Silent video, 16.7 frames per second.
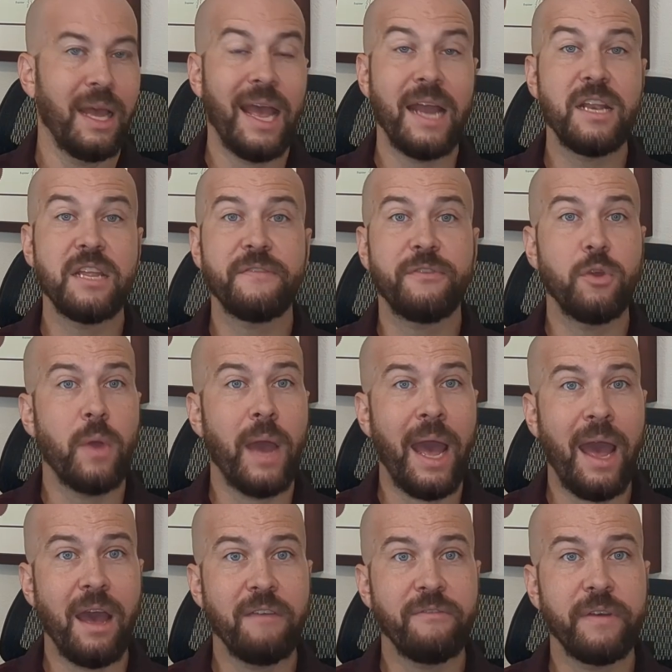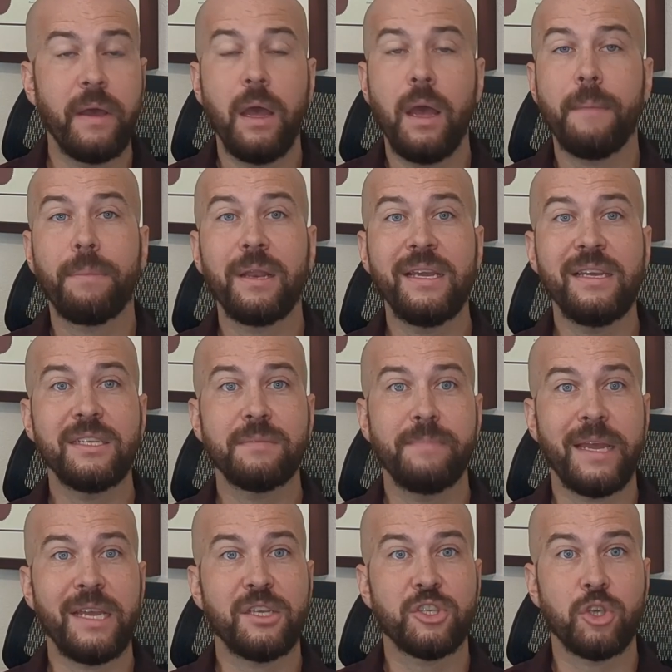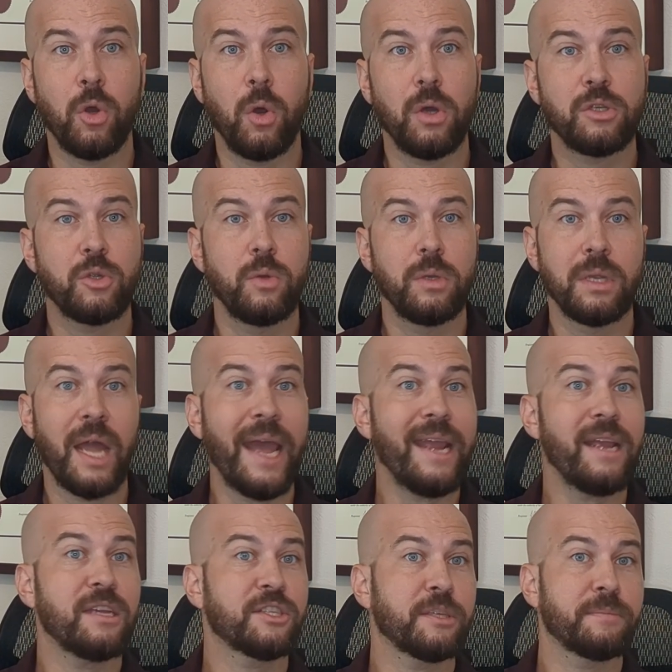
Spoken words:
and if you have, please make sure to like,